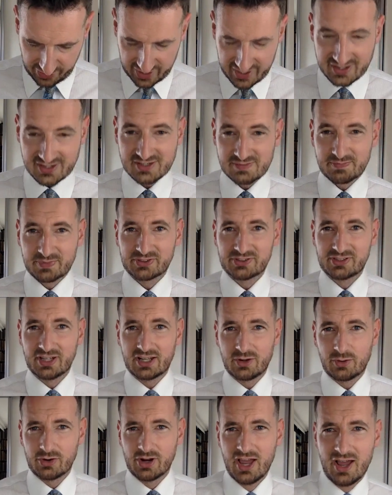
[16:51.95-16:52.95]
this
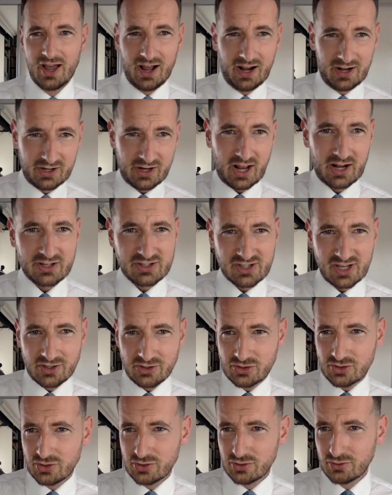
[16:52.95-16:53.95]
particular one, I'll
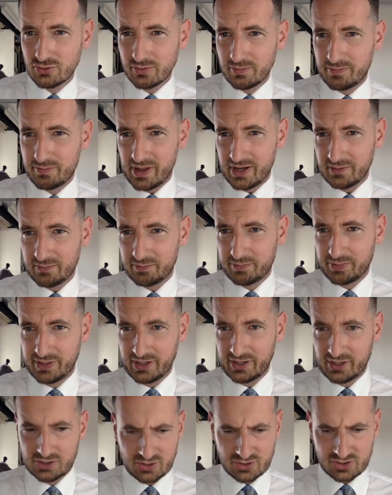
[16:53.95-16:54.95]
send you better
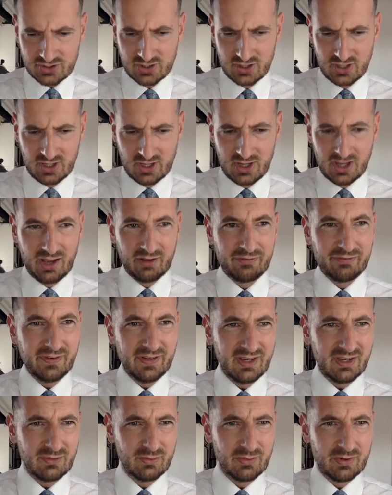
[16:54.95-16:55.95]
pictures. I
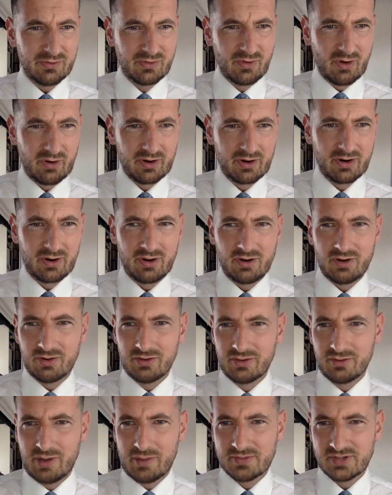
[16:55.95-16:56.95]
think we've got it
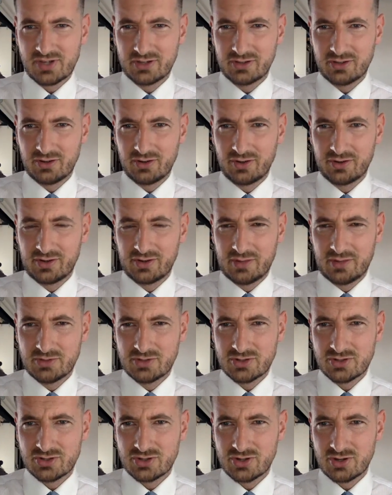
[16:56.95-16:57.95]
on the website. Hold on, let me
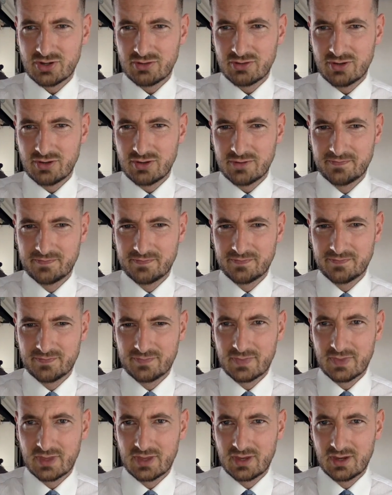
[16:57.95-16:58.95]
just show you.
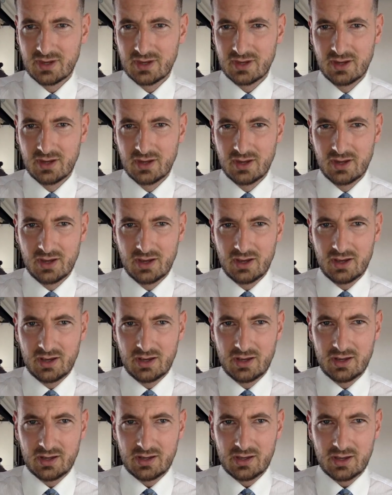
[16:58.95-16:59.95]

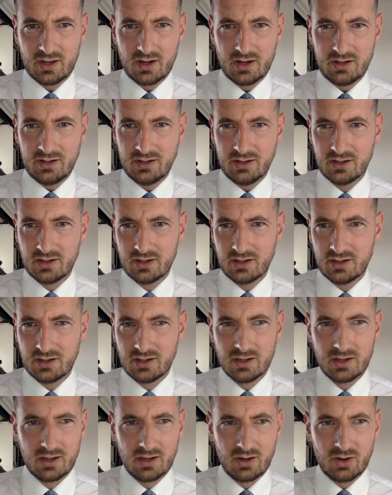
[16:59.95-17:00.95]
Can I?
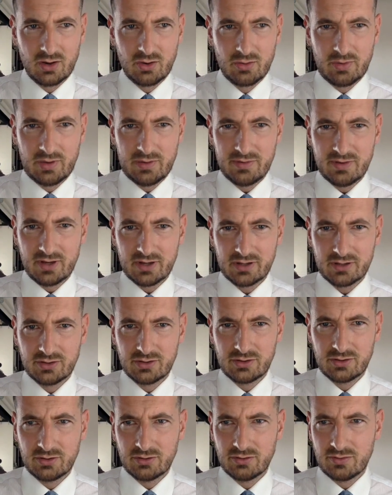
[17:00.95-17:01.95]
Oh, maybe I can
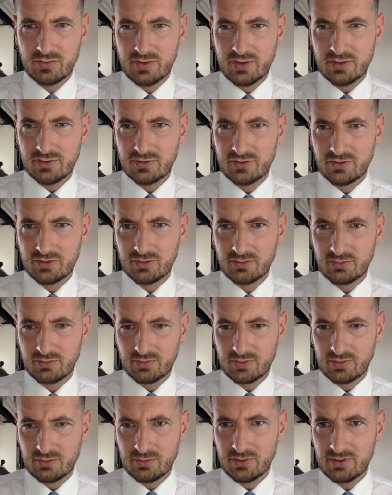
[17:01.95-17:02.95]
do this. I
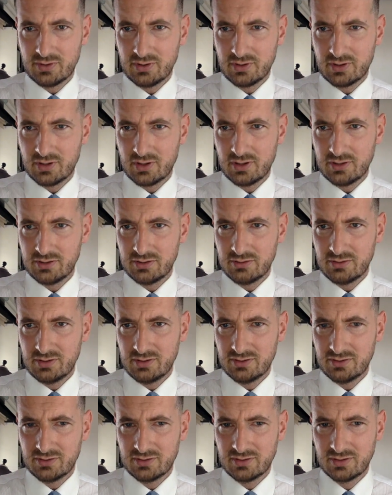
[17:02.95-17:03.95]
wonder, can I do
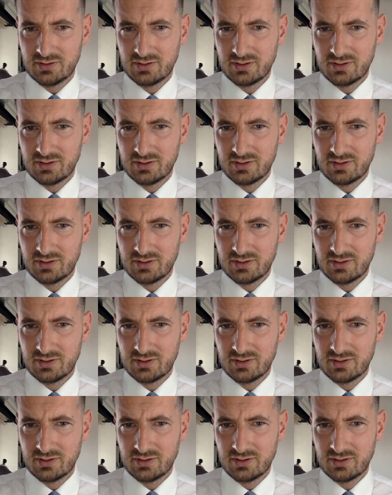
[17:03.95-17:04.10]
this?